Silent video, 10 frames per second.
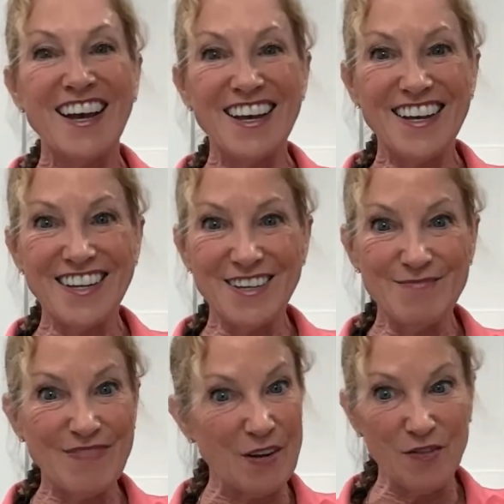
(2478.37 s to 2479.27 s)

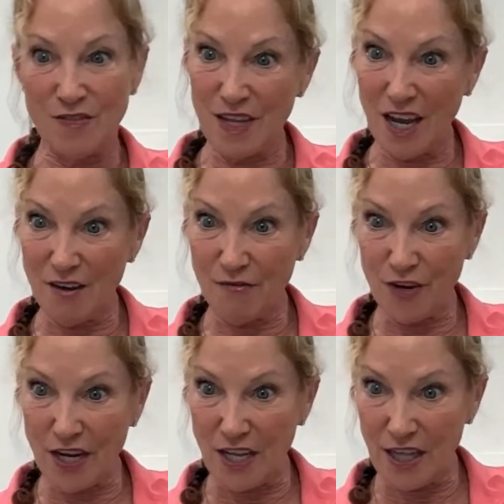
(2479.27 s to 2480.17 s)
I don't think I didn't
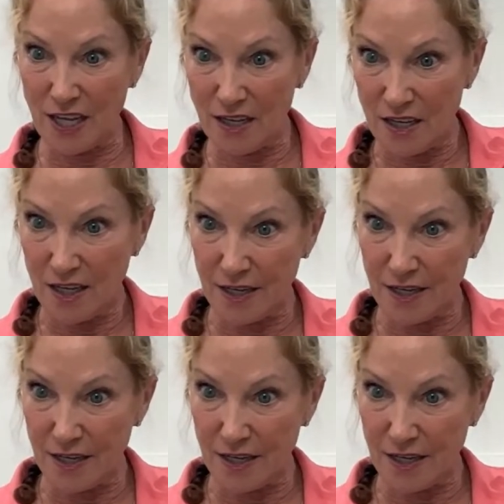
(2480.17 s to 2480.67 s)
forget anything.